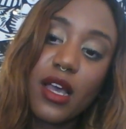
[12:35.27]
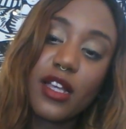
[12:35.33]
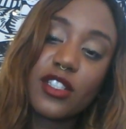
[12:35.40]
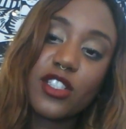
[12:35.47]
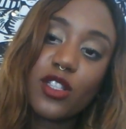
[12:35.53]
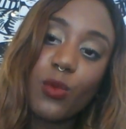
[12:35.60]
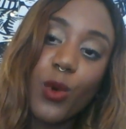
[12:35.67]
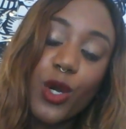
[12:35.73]

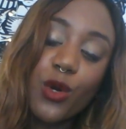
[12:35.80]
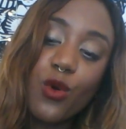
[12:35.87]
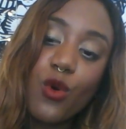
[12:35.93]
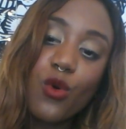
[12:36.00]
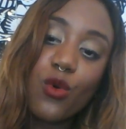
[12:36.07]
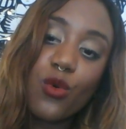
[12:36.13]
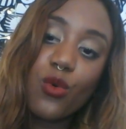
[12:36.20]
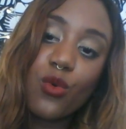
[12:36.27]
Someone
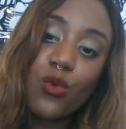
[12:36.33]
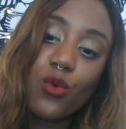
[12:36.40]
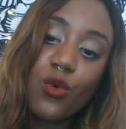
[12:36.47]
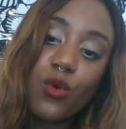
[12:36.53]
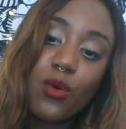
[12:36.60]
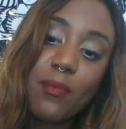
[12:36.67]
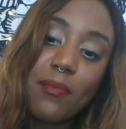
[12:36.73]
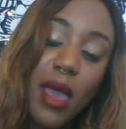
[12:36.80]
who
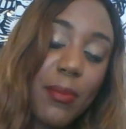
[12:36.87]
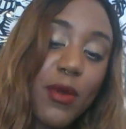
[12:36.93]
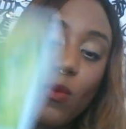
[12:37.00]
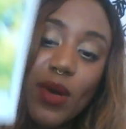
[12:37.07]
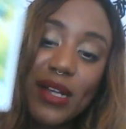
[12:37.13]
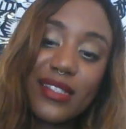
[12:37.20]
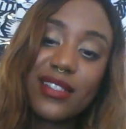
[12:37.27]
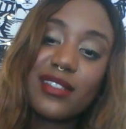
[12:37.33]
maybe
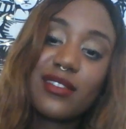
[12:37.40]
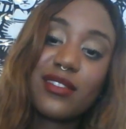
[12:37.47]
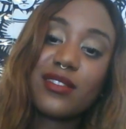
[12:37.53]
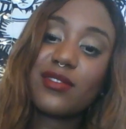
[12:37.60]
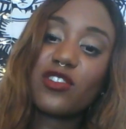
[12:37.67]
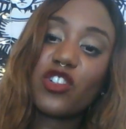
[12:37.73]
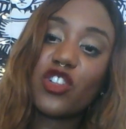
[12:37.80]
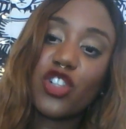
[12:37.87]
wants
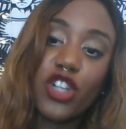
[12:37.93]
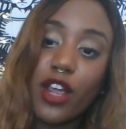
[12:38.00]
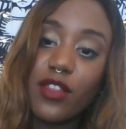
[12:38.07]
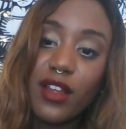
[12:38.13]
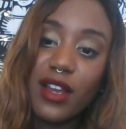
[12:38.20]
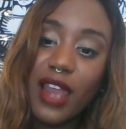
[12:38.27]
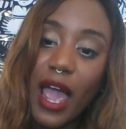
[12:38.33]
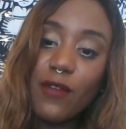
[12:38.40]
to share
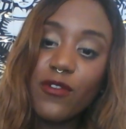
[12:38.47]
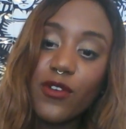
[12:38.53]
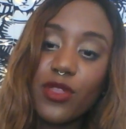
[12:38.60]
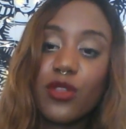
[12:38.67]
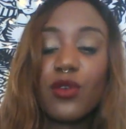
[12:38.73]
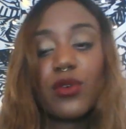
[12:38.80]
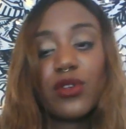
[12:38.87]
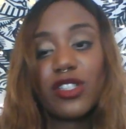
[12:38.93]
their life with
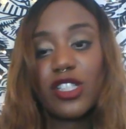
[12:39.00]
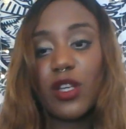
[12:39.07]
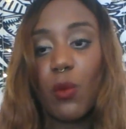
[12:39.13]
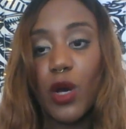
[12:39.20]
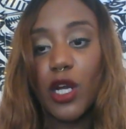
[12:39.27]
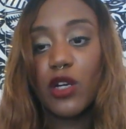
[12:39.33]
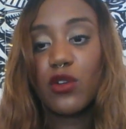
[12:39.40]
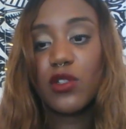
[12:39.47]
you, or
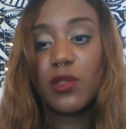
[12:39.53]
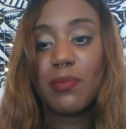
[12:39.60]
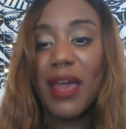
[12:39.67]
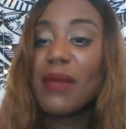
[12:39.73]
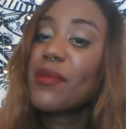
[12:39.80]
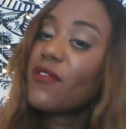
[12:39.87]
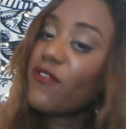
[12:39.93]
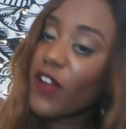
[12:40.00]
someone who's
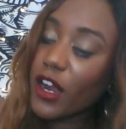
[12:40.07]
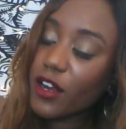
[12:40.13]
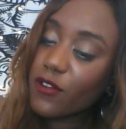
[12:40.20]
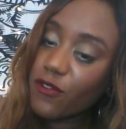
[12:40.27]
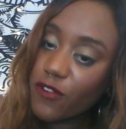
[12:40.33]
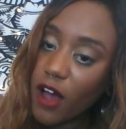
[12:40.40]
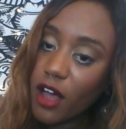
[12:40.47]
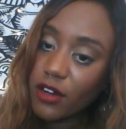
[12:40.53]
maybe
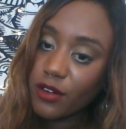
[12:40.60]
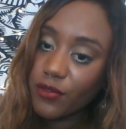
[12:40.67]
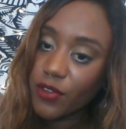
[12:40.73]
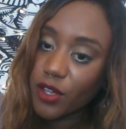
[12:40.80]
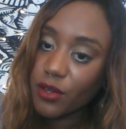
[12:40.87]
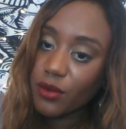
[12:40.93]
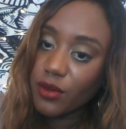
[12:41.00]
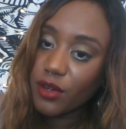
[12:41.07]
very fond of
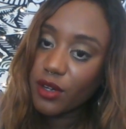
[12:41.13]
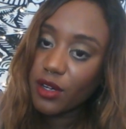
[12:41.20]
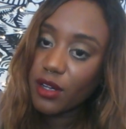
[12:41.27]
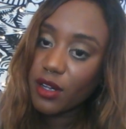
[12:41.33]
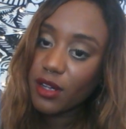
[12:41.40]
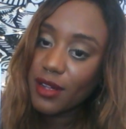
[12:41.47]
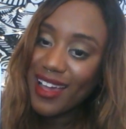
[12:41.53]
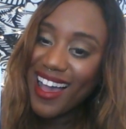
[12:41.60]
you,
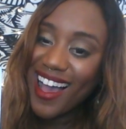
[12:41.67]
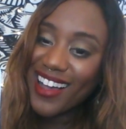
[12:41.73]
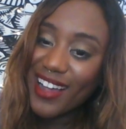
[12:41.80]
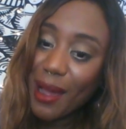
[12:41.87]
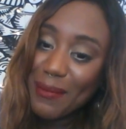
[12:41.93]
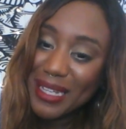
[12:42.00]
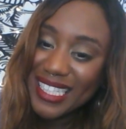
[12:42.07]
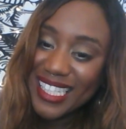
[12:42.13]
a
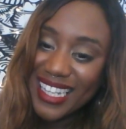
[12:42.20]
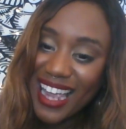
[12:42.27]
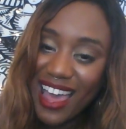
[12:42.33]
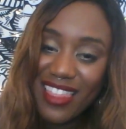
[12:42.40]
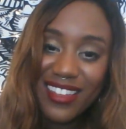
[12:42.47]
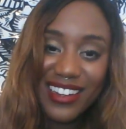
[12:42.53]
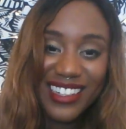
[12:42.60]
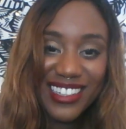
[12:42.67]
coming
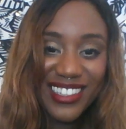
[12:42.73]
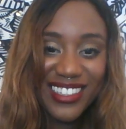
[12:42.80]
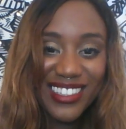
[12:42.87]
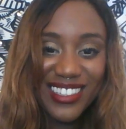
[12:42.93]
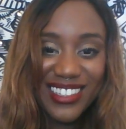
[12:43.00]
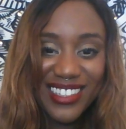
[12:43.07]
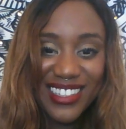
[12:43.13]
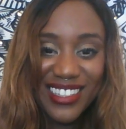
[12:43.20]
together.
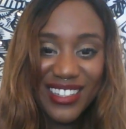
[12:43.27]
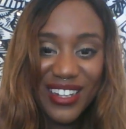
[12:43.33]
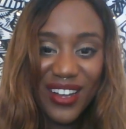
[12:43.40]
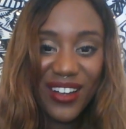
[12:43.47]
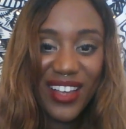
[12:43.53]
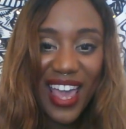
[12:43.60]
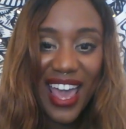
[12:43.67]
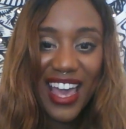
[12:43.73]

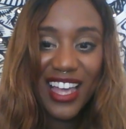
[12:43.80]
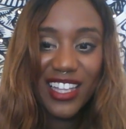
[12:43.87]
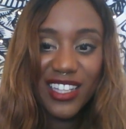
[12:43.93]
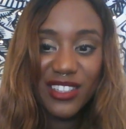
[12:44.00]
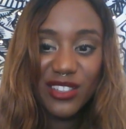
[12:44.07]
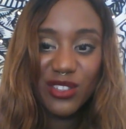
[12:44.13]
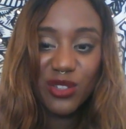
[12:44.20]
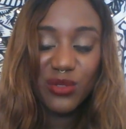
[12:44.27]

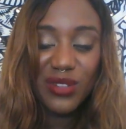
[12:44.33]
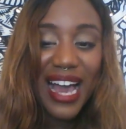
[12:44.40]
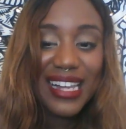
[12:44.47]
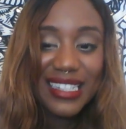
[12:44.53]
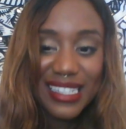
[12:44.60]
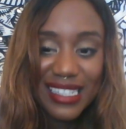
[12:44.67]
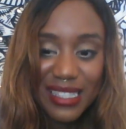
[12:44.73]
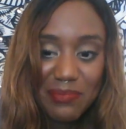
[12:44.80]
Okay, do
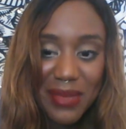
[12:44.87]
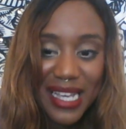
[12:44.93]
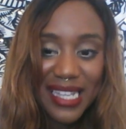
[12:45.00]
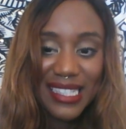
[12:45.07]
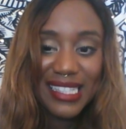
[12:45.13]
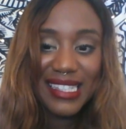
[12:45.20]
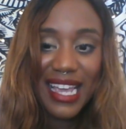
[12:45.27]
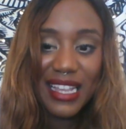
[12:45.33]
not
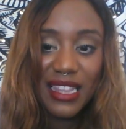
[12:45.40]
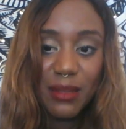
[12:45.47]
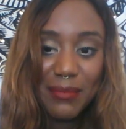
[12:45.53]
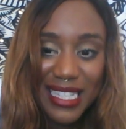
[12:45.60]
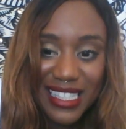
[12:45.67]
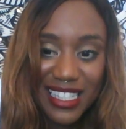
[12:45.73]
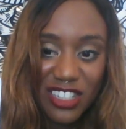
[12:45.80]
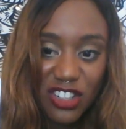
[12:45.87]
dismiss, take the
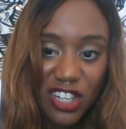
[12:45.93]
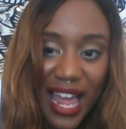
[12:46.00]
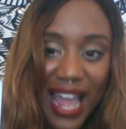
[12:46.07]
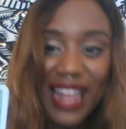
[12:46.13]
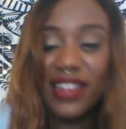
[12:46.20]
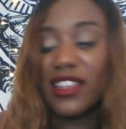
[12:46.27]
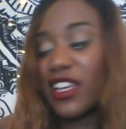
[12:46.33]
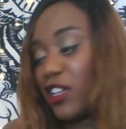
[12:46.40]
message
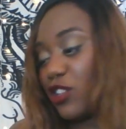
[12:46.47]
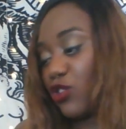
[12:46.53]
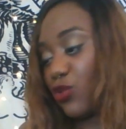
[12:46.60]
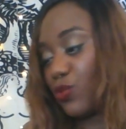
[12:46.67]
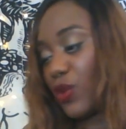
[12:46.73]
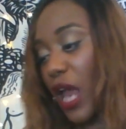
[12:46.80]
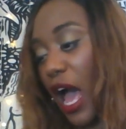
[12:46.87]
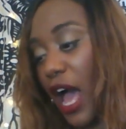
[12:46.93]
lightly,
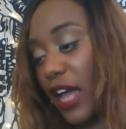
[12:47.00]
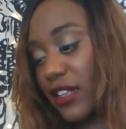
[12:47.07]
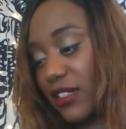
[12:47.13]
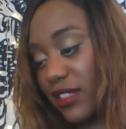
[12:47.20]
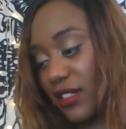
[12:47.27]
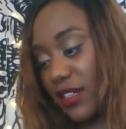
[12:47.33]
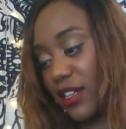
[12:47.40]
do not